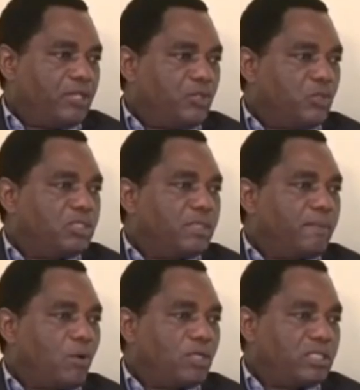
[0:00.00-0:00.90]
And
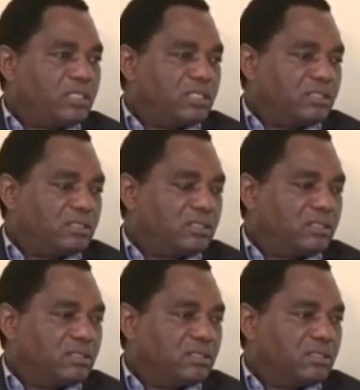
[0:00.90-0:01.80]
using politics
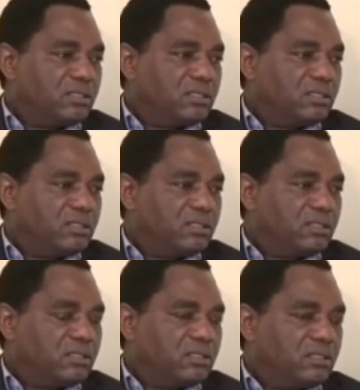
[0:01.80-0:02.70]

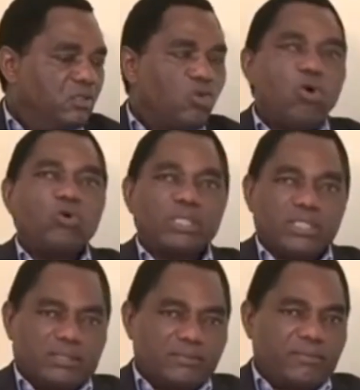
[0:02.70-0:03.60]

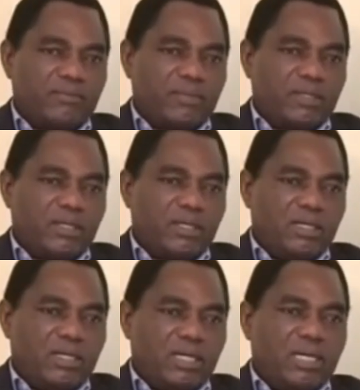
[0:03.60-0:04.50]
wrongly
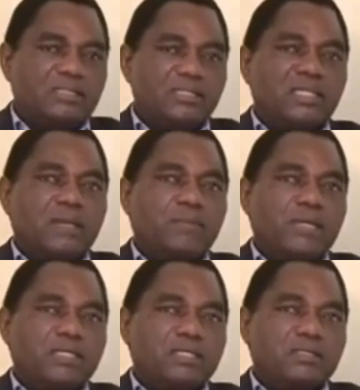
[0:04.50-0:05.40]
as a
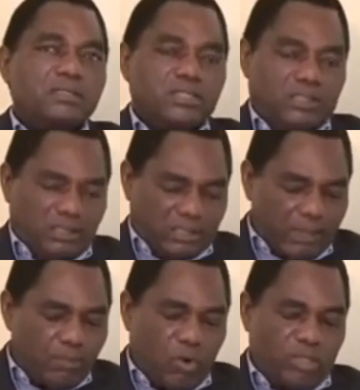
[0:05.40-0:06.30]

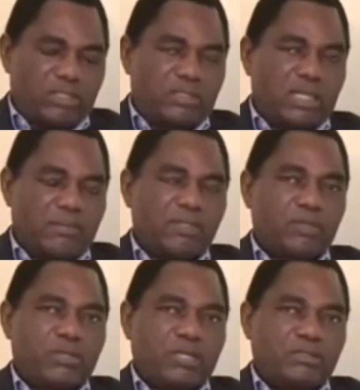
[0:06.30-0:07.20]
scapegoat, I beg
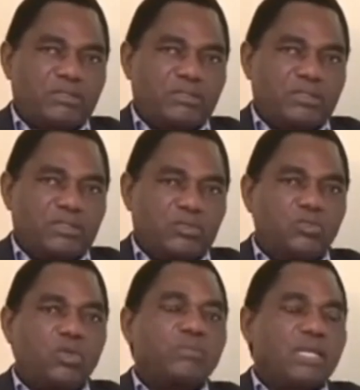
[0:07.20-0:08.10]
your pardon,
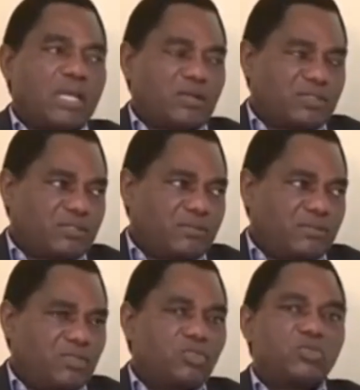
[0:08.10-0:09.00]
will not be allowed,
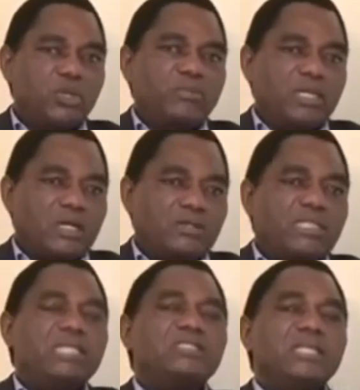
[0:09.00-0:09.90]
should not be
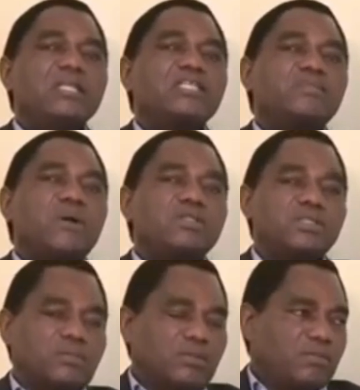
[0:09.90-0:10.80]
allowed, is
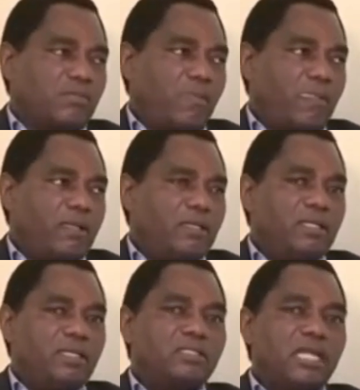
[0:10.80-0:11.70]
irresponsible,
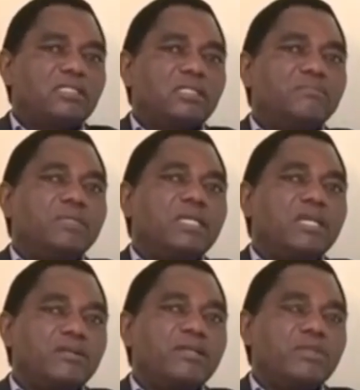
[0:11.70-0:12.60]
is actually being
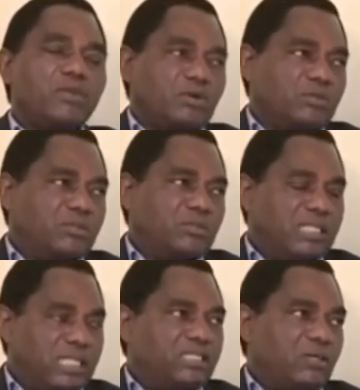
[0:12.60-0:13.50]
a criminal
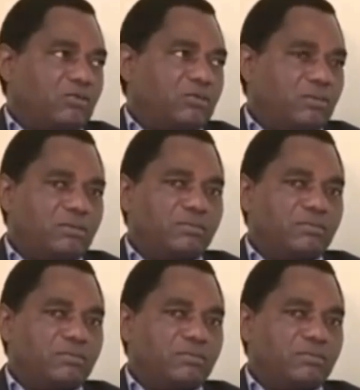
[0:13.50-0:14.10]
in itself.